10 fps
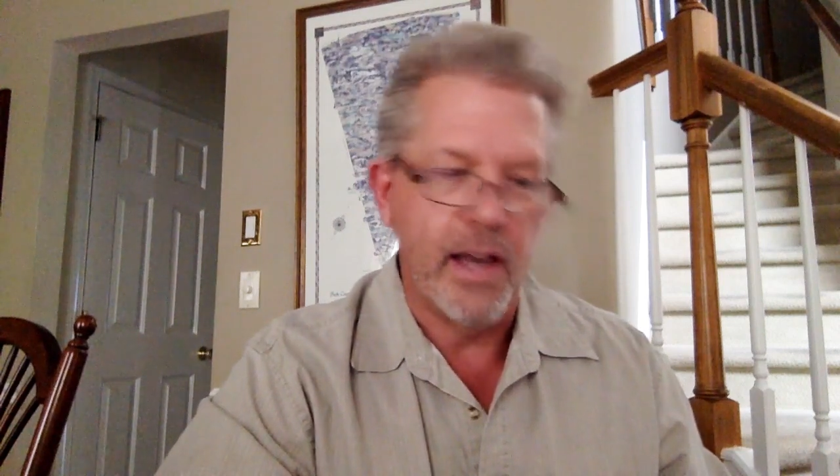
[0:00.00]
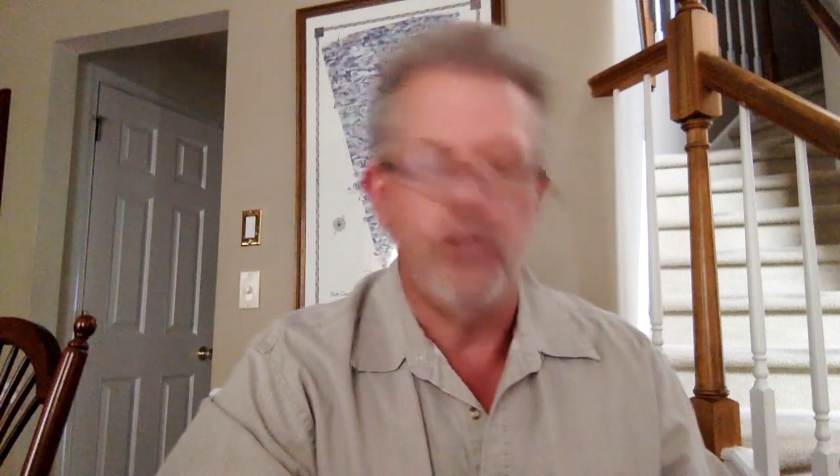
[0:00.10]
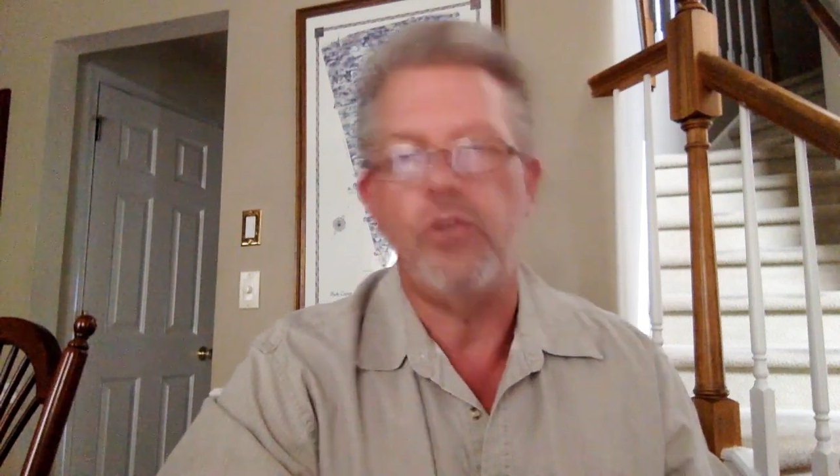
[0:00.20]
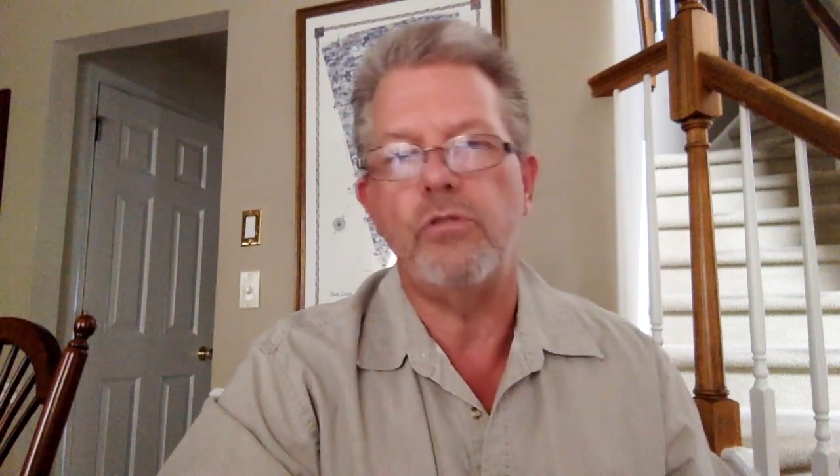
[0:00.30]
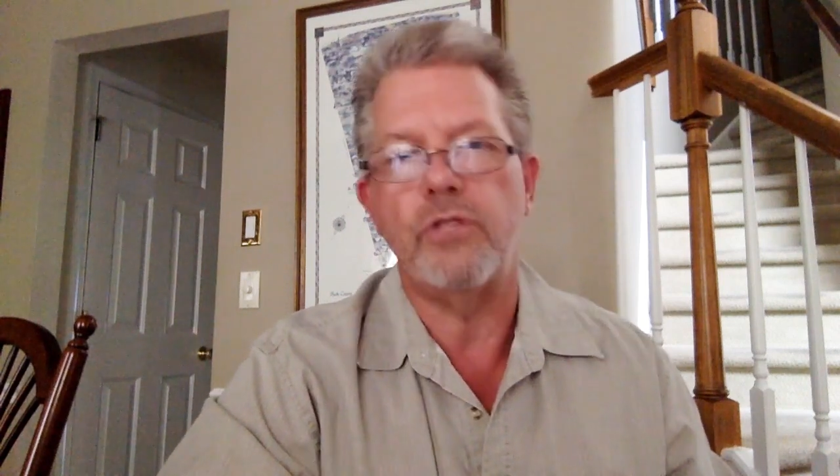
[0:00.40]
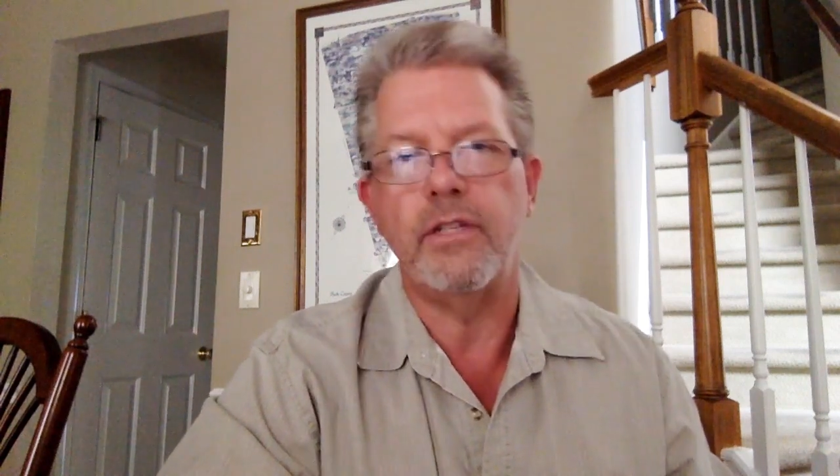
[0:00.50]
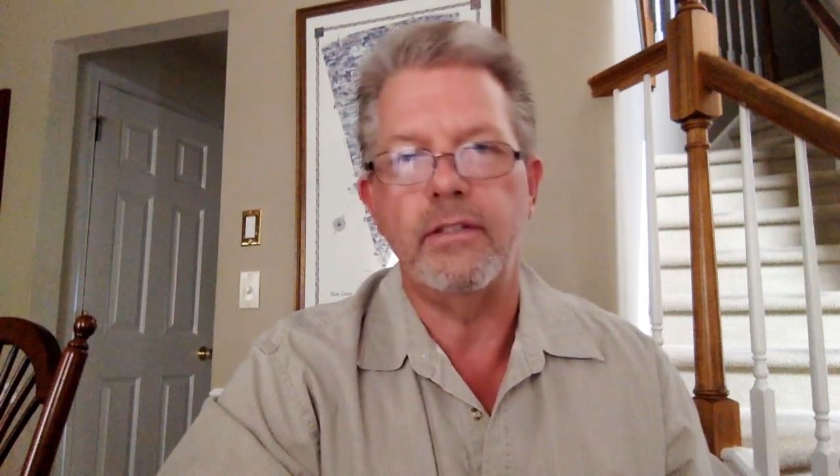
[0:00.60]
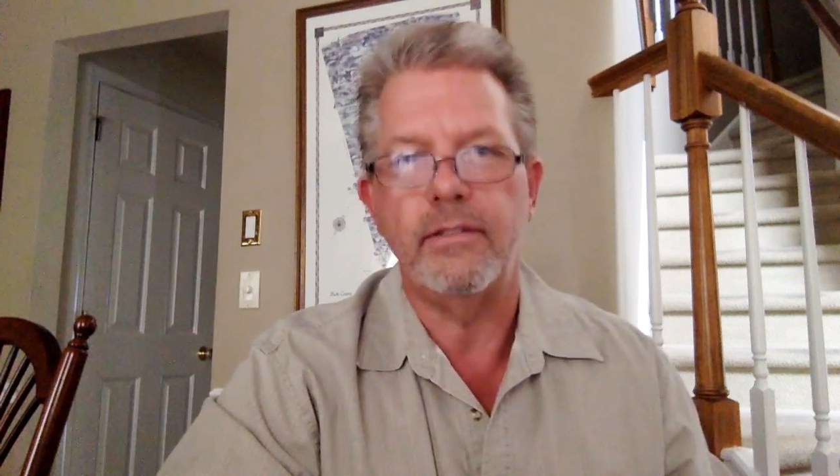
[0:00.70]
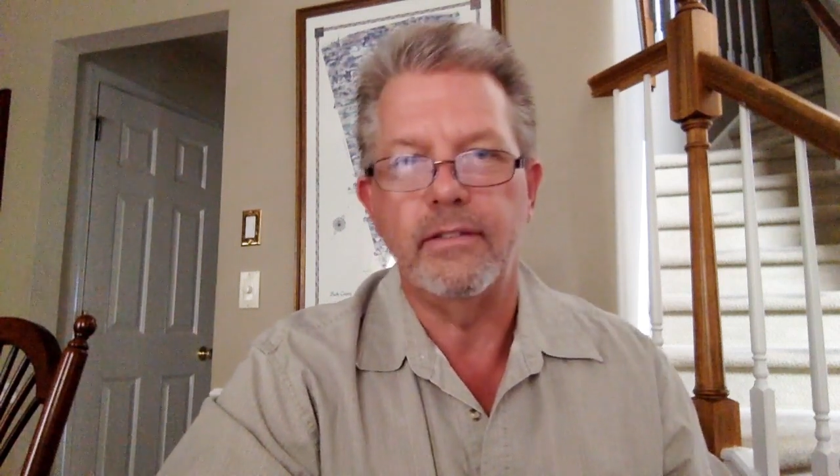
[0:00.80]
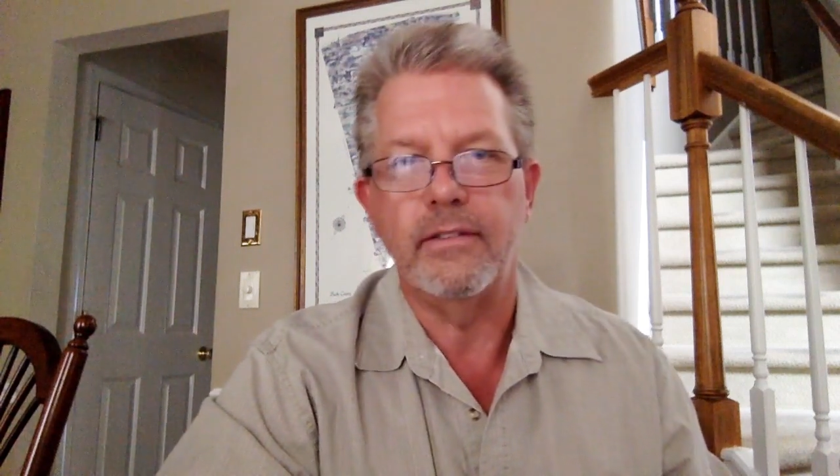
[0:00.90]
and using
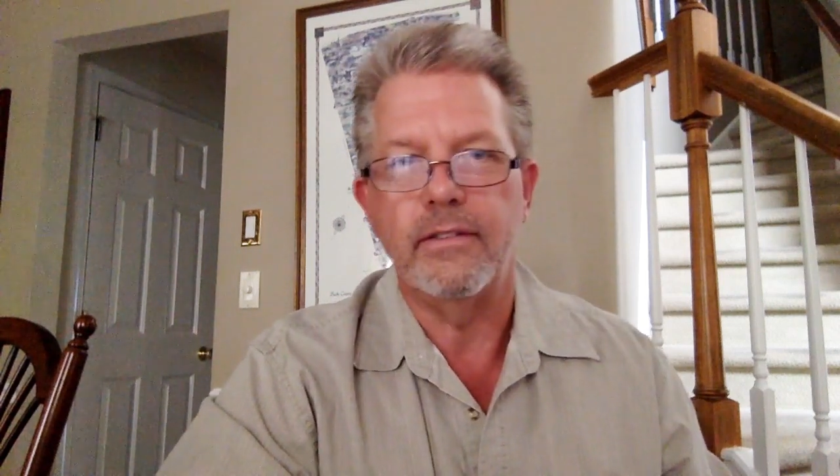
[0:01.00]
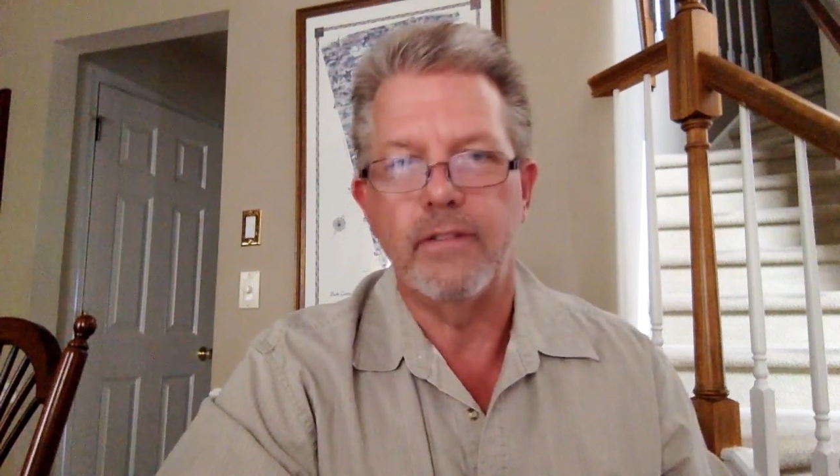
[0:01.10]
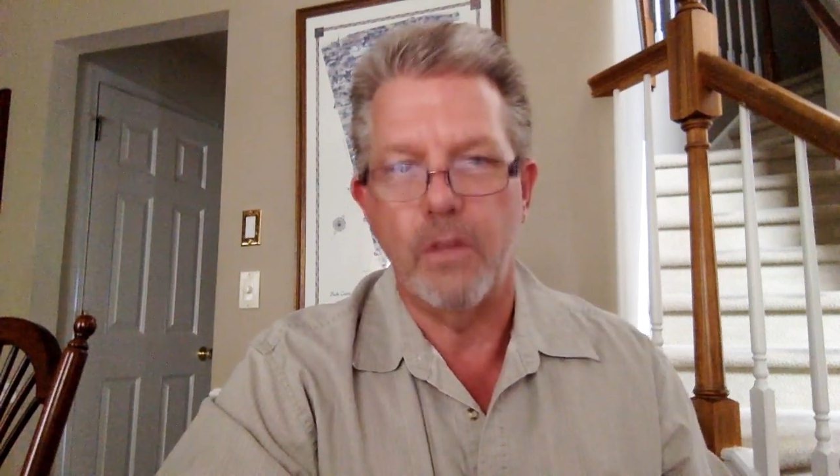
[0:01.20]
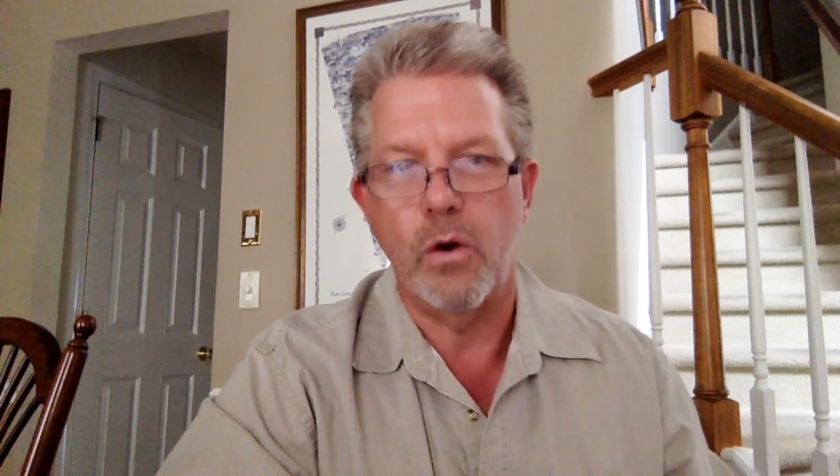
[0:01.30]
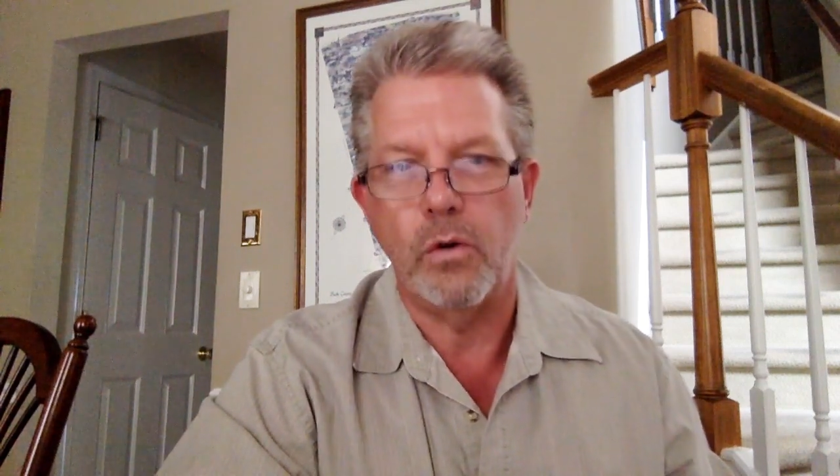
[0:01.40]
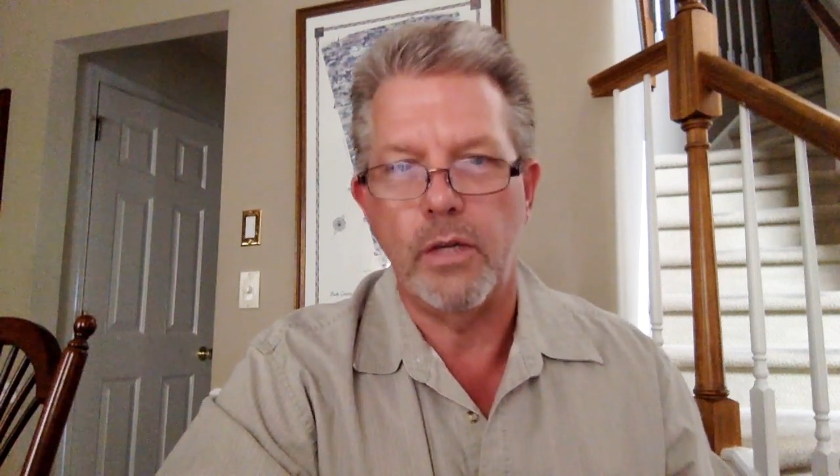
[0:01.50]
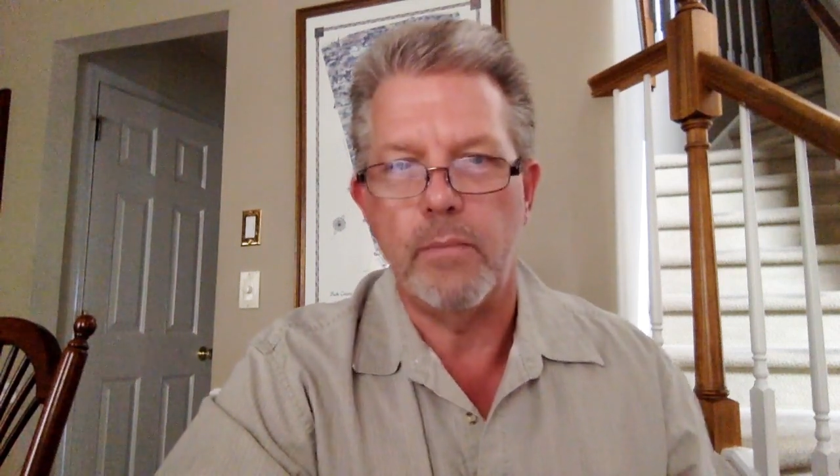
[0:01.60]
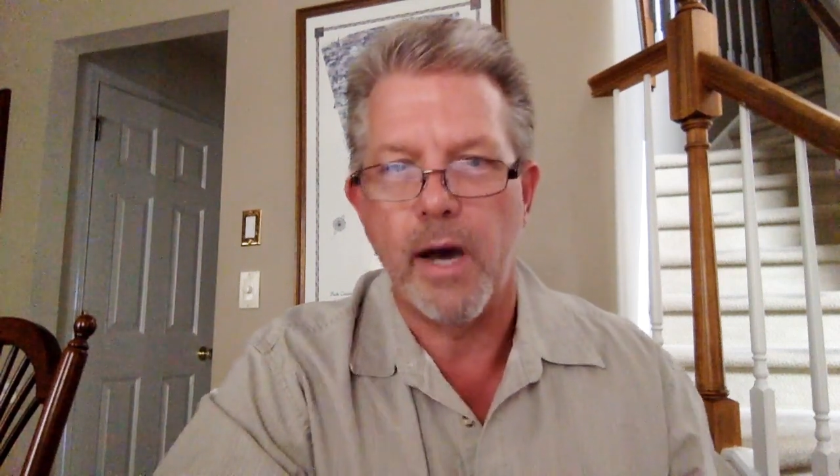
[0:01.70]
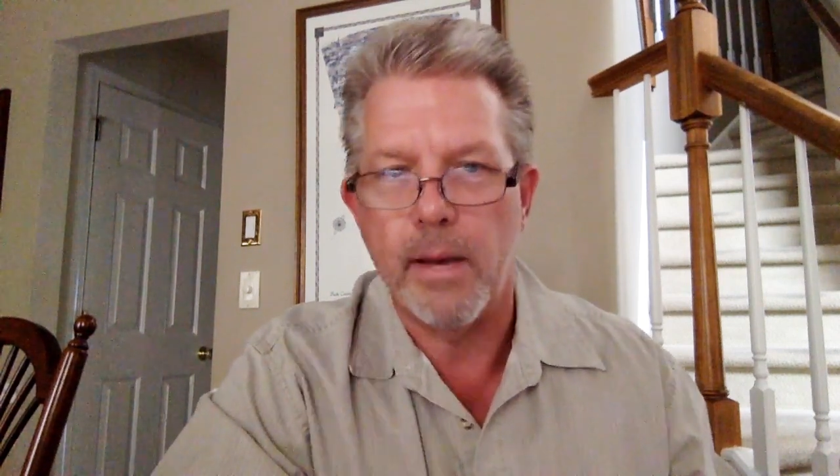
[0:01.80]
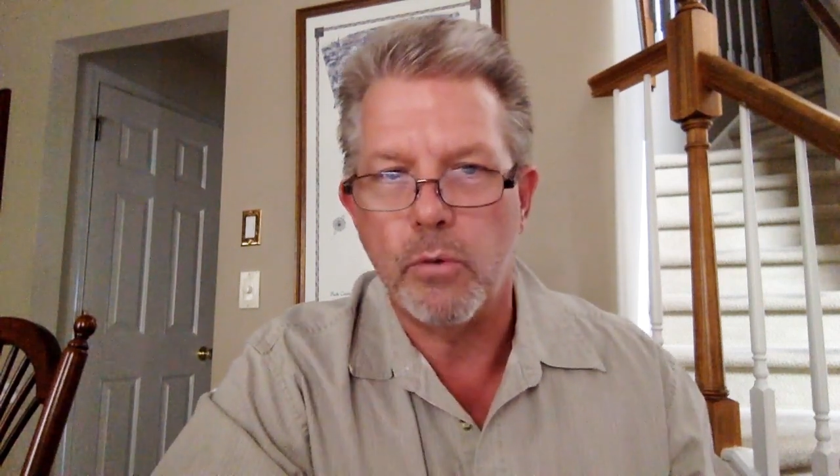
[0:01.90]
the Holy
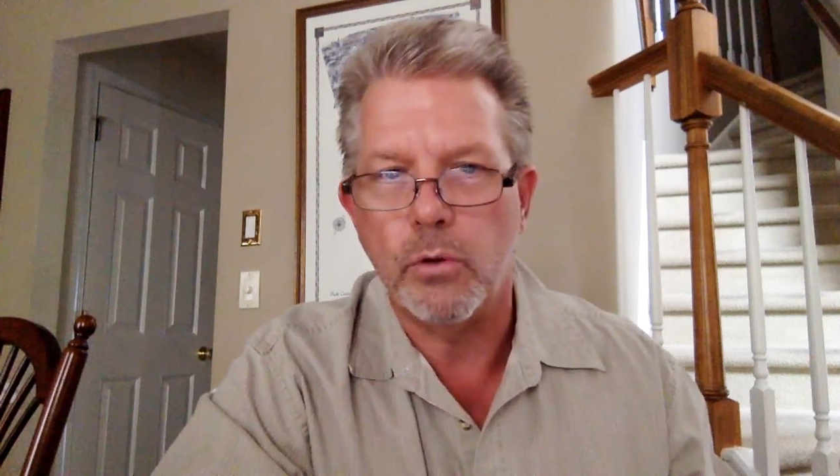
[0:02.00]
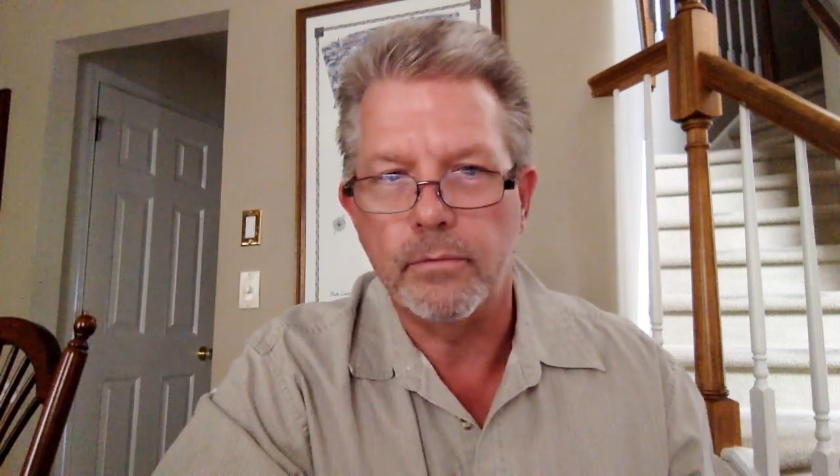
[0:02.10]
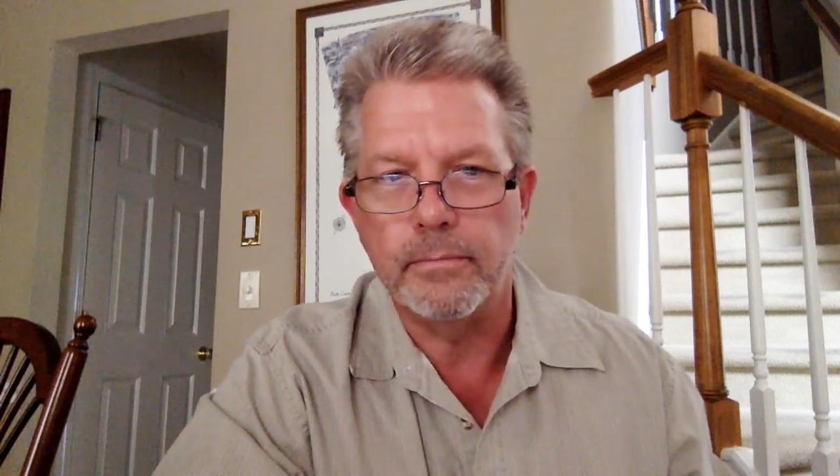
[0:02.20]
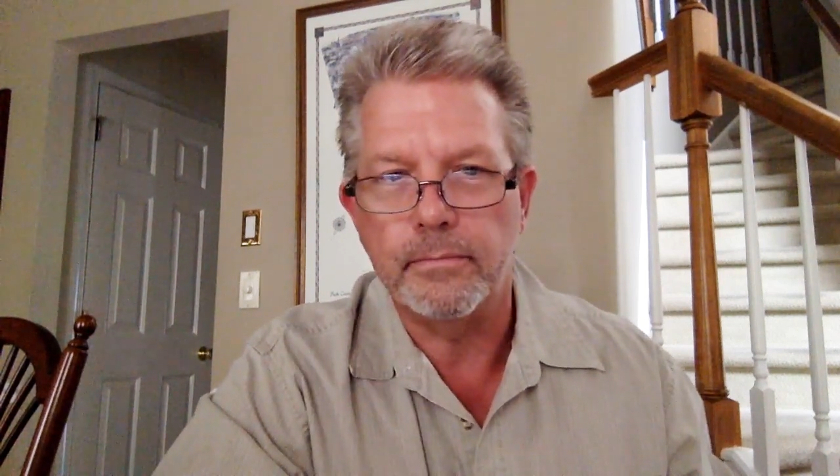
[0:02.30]
Bible.